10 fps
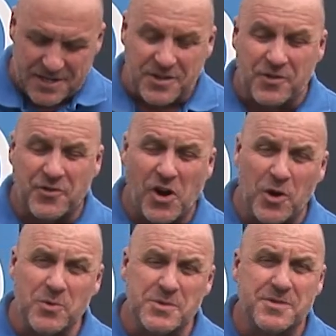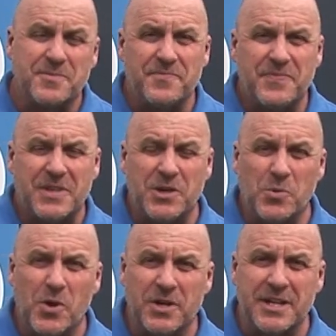controls your
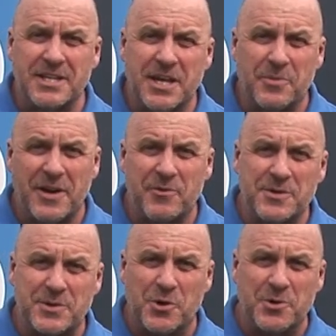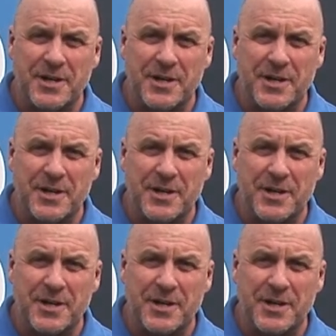working depth every saw and